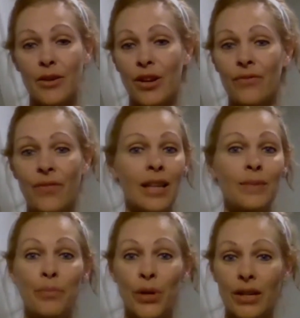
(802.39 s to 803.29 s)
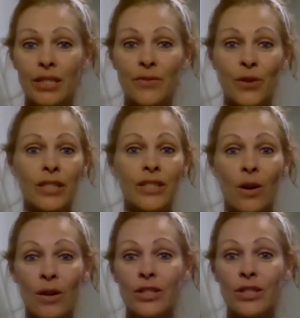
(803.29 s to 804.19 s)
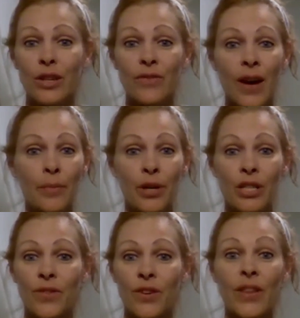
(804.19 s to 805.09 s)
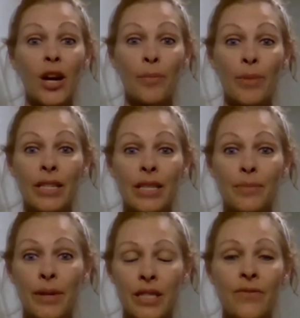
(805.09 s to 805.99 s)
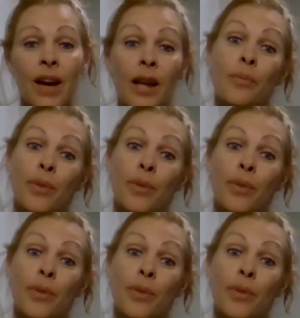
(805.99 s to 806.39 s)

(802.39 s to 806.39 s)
You can find books for adults, you can find books for therapists, but for